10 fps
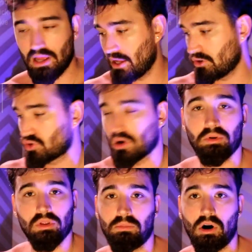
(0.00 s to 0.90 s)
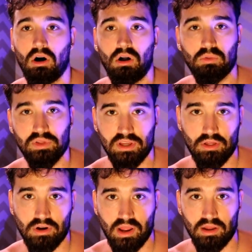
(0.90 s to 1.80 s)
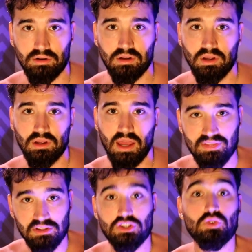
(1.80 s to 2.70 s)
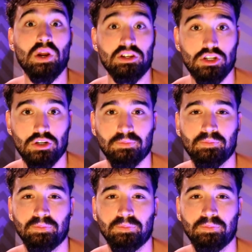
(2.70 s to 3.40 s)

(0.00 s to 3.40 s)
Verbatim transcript: and dribble the ball with the other hand and then switch.